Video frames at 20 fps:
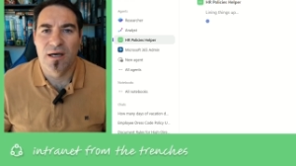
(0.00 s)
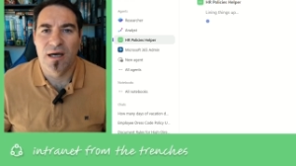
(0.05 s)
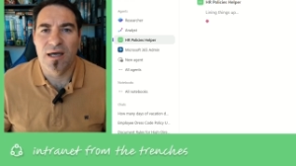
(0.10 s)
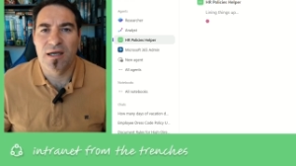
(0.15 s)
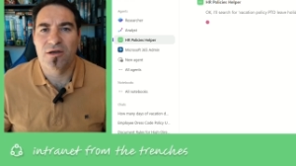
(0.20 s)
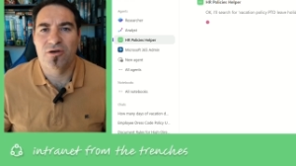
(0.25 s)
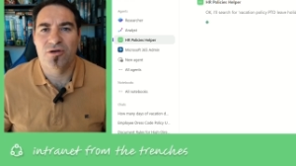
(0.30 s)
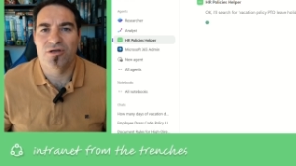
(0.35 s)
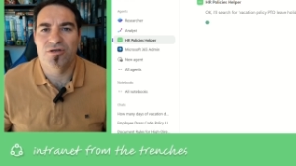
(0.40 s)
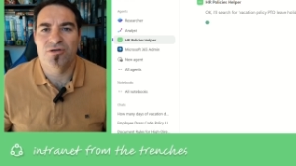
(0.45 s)

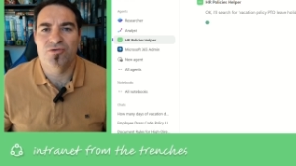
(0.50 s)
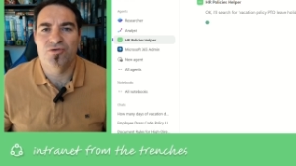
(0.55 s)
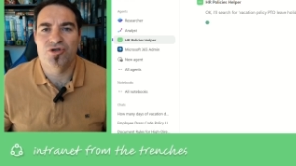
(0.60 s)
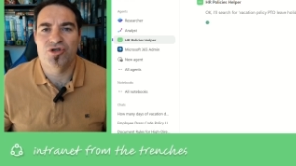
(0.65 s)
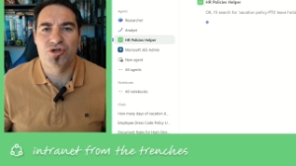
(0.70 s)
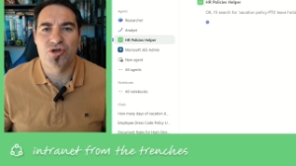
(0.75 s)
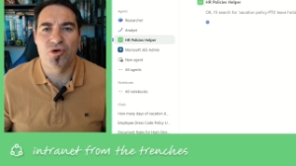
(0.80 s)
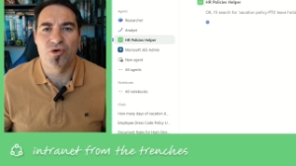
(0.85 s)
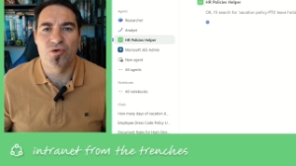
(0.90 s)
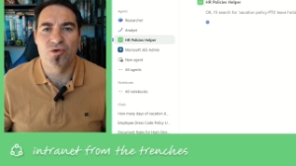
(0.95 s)
I'm going to
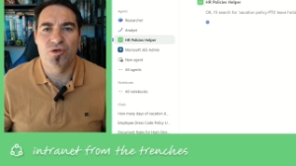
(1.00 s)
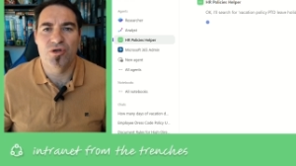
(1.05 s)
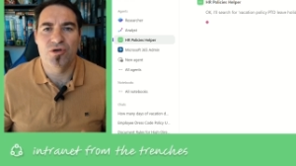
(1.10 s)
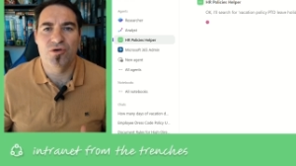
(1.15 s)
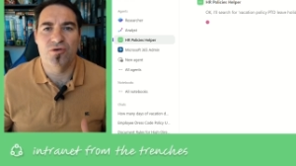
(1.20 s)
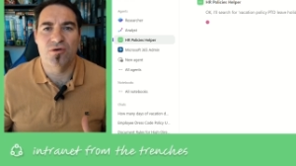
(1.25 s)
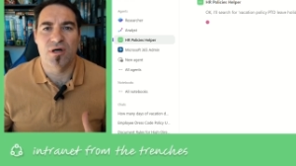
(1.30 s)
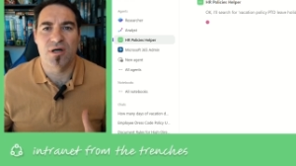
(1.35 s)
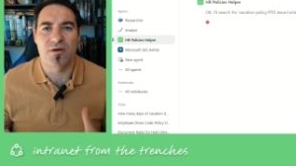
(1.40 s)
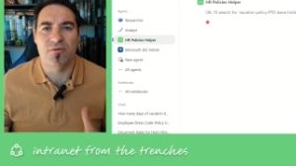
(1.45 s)
show
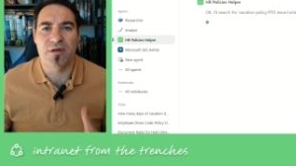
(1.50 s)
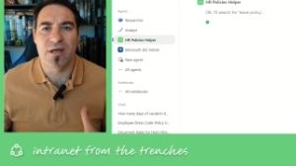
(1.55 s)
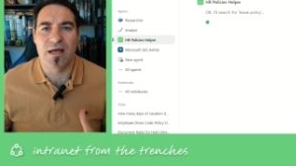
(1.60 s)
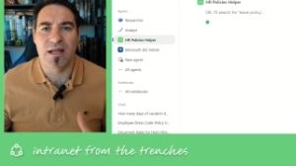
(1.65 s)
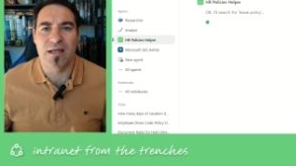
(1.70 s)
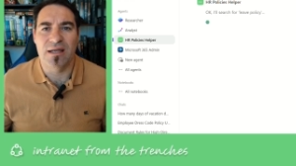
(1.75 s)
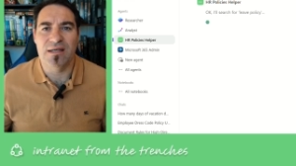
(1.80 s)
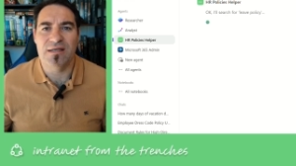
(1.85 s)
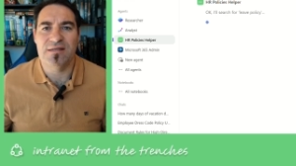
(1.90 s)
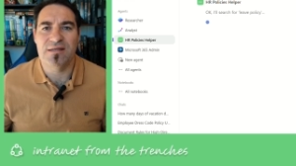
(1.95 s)
you a
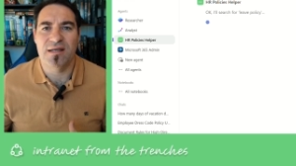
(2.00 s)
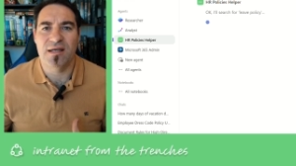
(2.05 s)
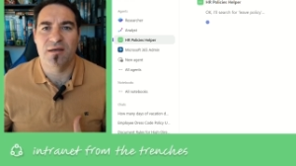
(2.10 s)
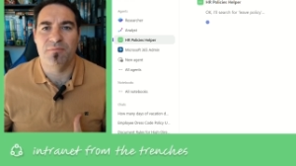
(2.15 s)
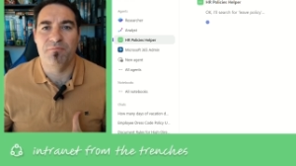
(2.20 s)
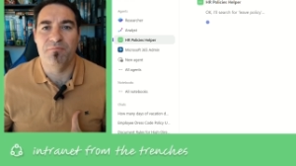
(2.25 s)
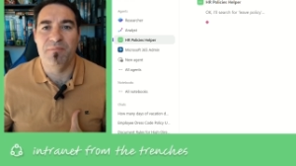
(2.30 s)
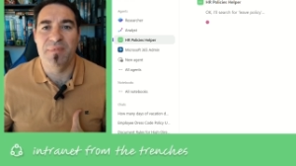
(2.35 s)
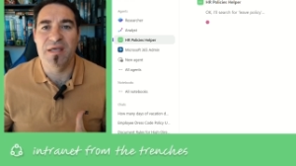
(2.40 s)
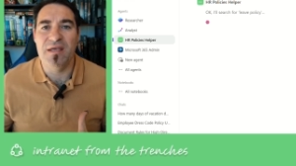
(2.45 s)
realistic
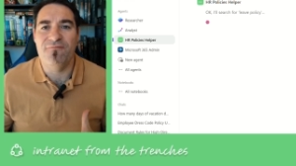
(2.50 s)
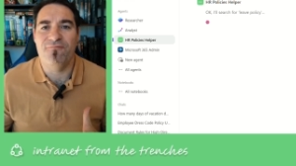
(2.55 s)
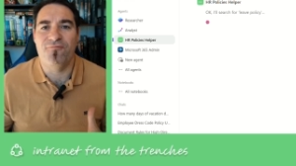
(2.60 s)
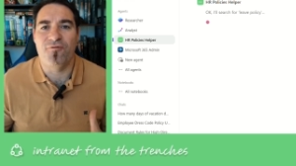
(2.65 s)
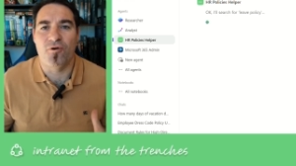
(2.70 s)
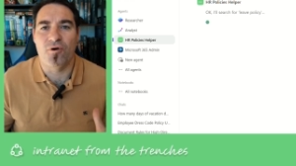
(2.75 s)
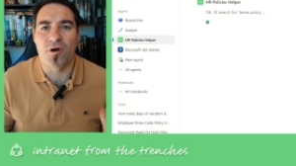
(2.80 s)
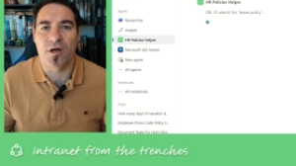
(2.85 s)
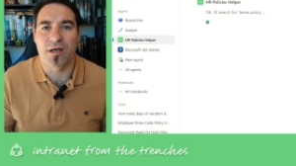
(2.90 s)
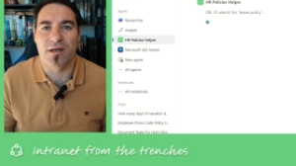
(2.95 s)

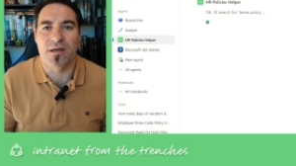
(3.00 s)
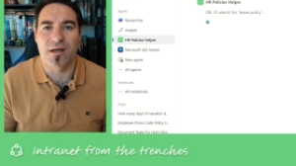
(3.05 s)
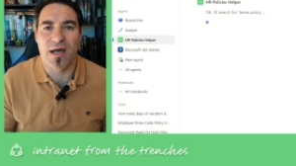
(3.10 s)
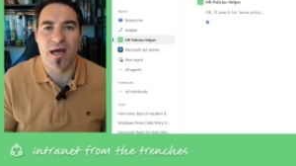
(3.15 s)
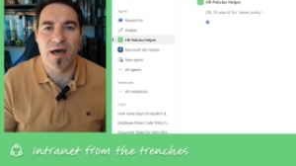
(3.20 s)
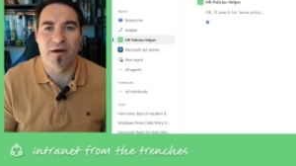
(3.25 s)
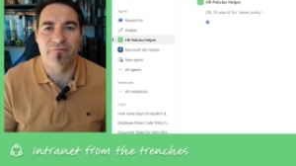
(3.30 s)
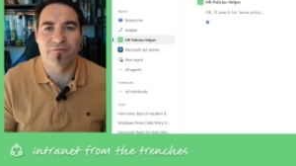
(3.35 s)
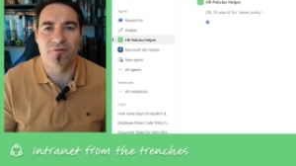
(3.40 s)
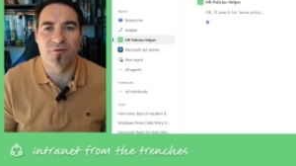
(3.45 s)
before and
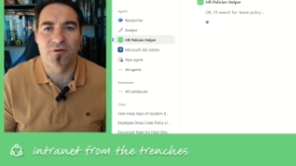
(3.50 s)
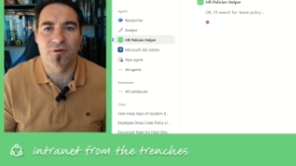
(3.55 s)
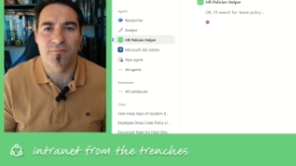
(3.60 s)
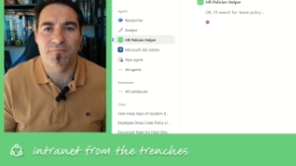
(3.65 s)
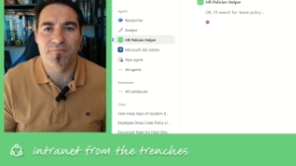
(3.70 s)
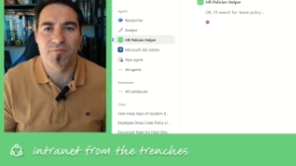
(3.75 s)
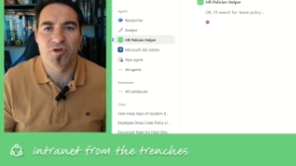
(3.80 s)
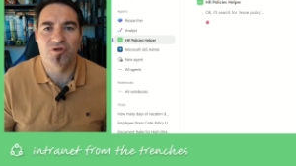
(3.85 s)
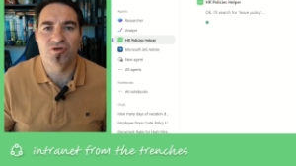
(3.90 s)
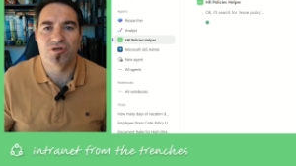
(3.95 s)
after
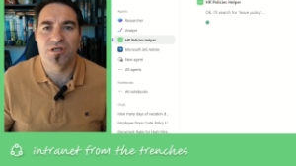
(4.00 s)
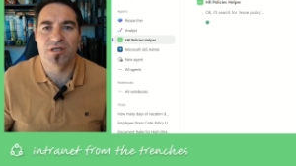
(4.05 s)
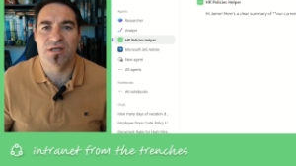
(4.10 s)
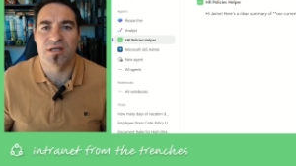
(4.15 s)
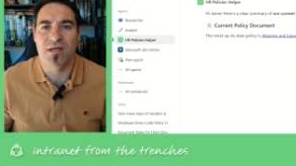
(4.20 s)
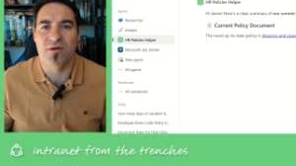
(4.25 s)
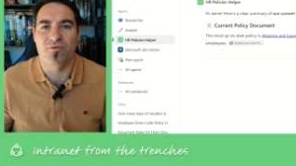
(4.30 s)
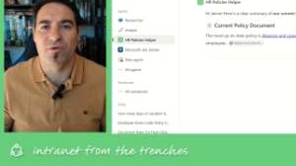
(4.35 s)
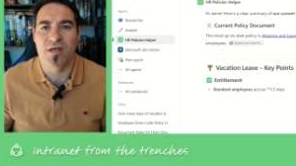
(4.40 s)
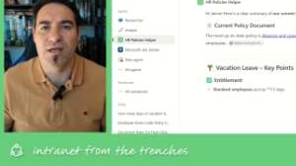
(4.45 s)
using
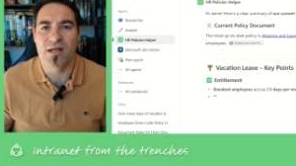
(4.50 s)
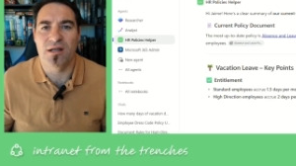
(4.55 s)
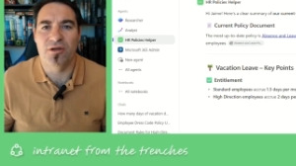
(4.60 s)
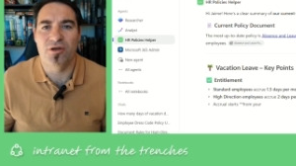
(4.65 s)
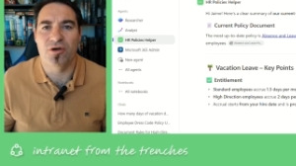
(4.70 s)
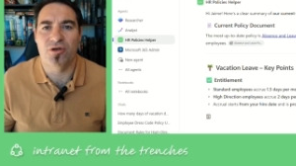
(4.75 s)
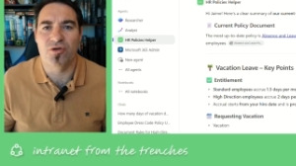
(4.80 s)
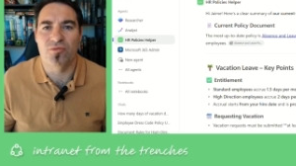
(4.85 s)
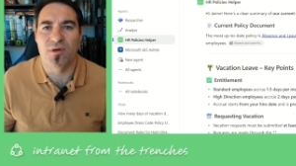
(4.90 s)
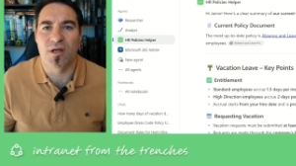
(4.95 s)
a real
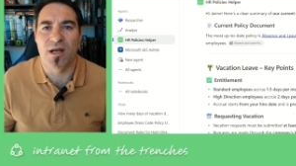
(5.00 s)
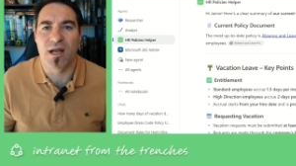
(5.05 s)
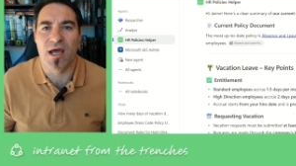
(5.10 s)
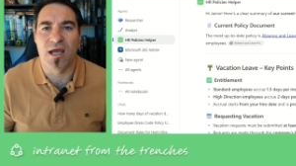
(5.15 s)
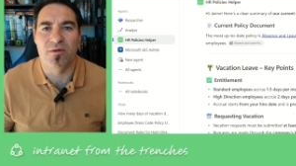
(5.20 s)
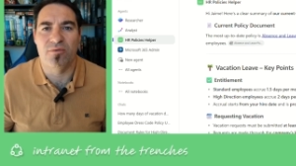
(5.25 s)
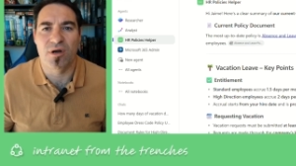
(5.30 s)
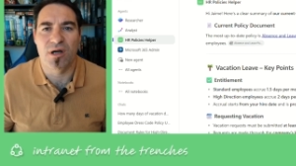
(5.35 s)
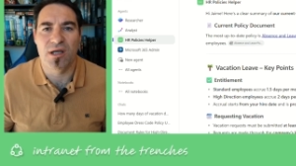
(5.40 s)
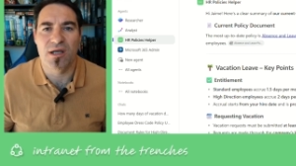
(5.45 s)
document
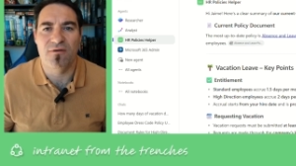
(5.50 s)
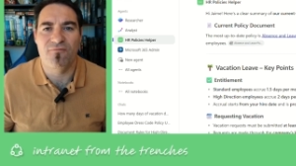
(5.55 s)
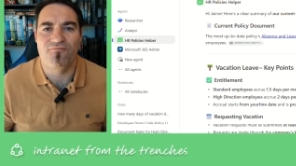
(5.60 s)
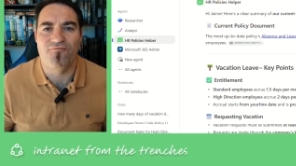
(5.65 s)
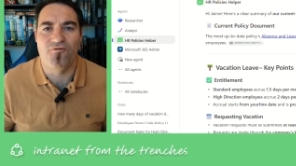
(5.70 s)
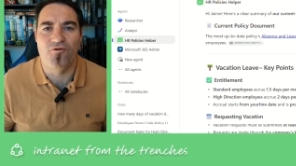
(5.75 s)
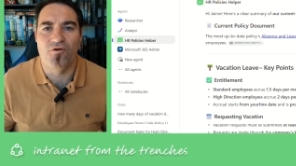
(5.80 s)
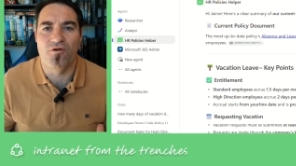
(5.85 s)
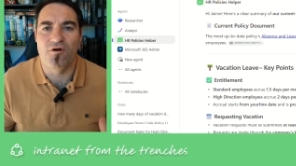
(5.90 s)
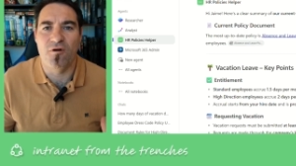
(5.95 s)
library
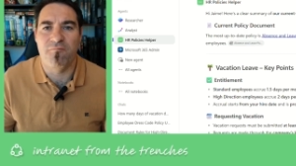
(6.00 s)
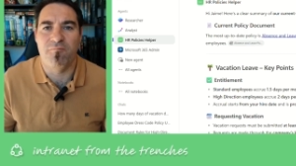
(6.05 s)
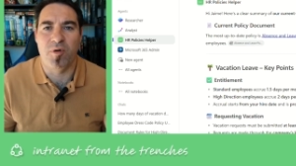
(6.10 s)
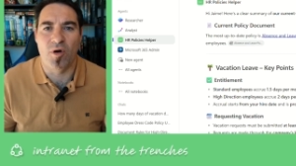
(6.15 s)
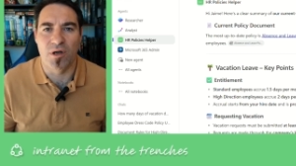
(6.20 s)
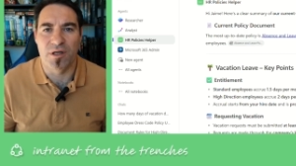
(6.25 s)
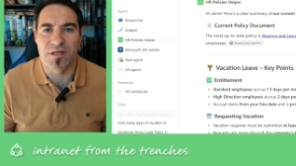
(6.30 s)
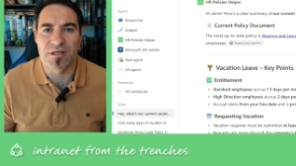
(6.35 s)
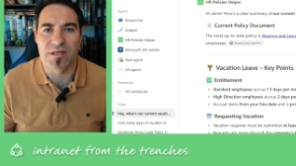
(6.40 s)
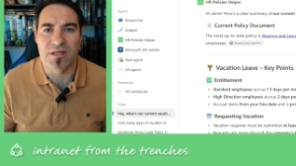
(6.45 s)
full of
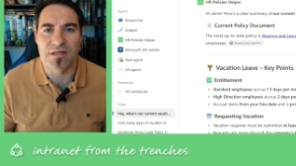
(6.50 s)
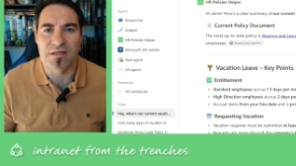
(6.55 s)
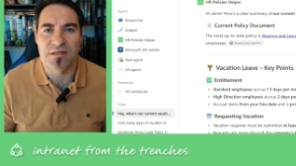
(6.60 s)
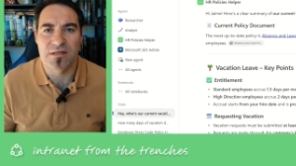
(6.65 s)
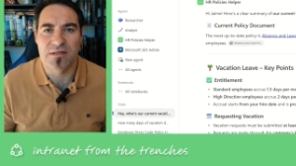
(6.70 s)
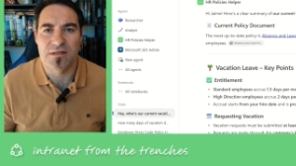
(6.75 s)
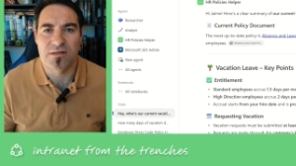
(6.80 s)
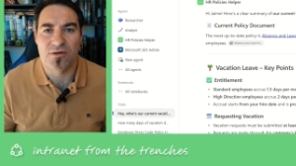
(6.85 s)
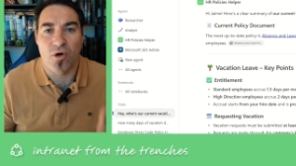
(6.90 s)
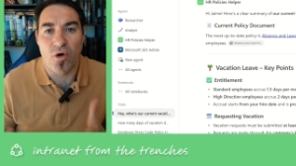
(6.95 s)
policies.